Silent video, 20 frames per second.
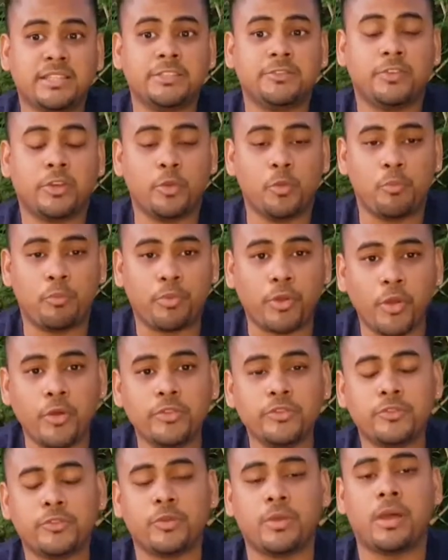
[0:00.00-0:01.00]
is very
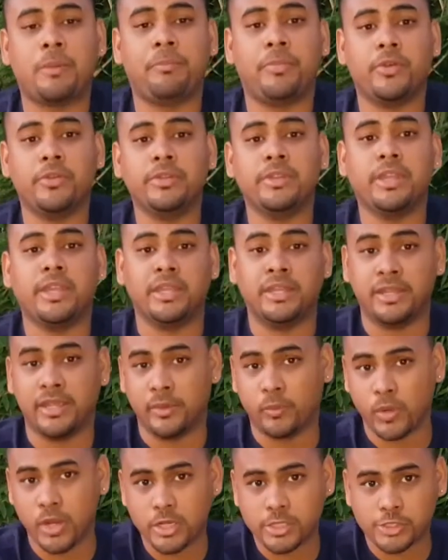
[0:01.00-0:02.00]
prone to happen in
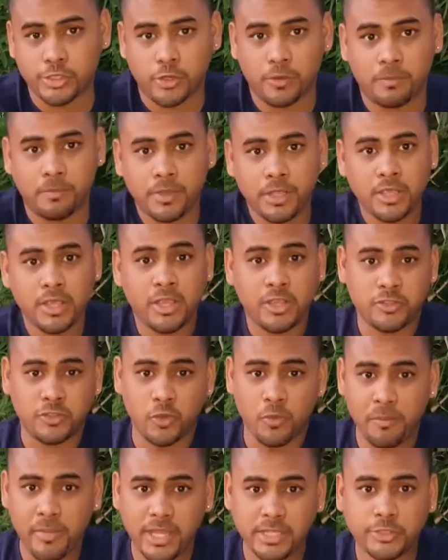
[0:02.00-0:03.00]
a workshop.
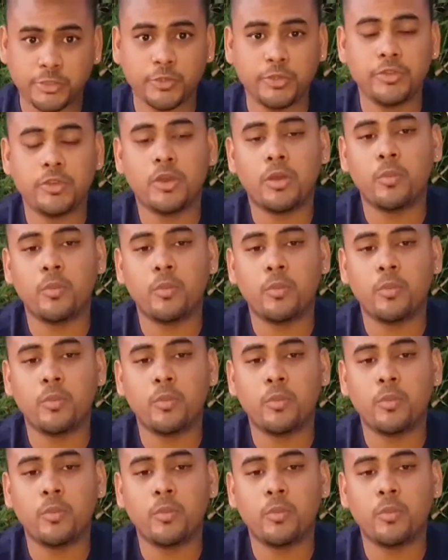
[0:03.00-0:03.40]
So make sure you are